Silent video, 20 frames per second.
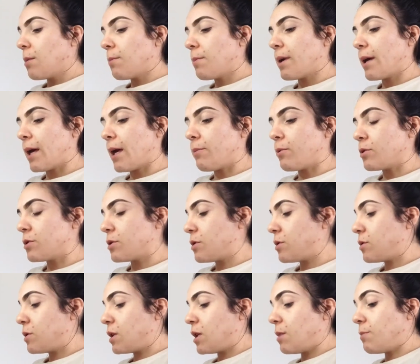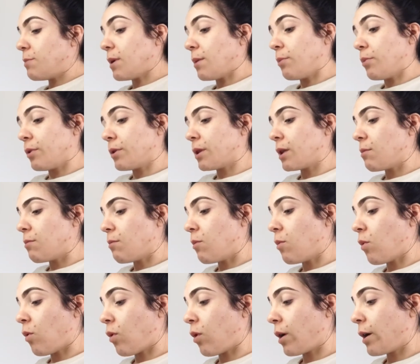be able to keep up with it
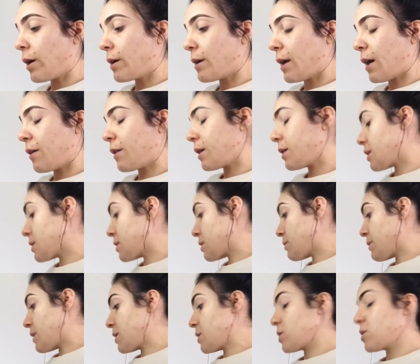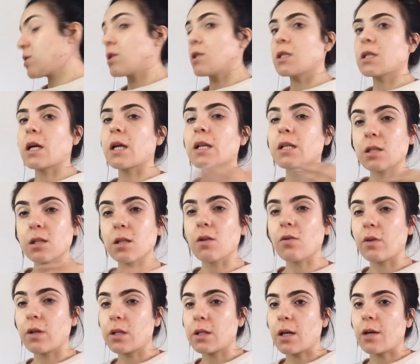more now that the semester is kind of
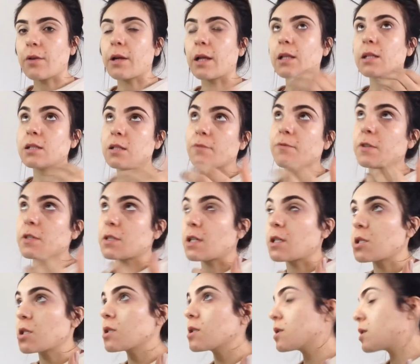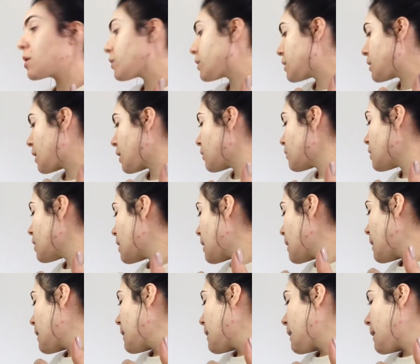slowing down, at least the first session slowing down,
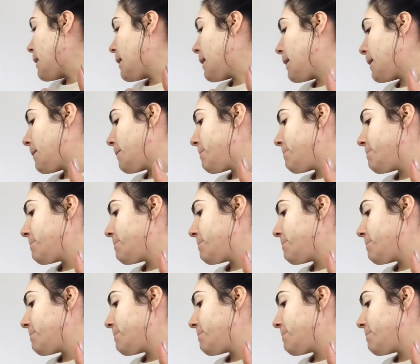um,